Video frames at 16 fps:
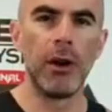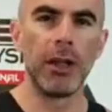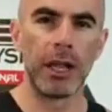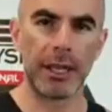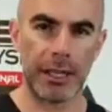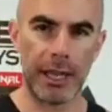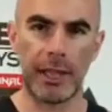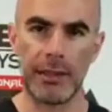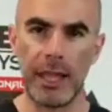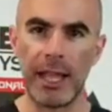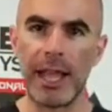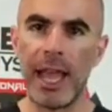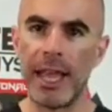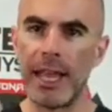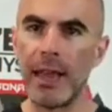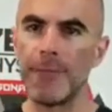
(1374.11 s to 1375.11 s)
like that they
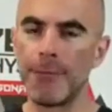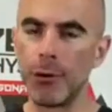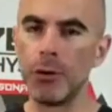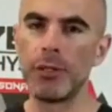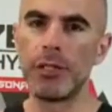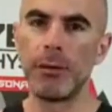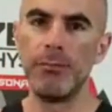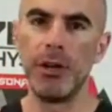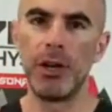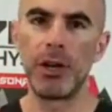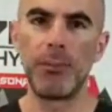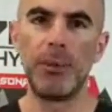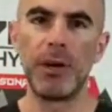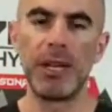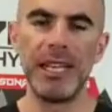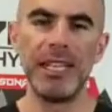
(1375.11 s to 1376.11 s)
can have fruits and
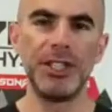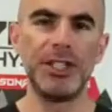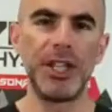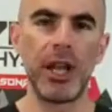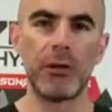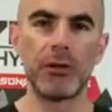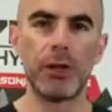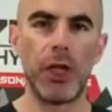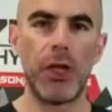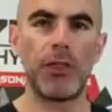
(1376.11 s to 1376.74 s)
milk, but in general,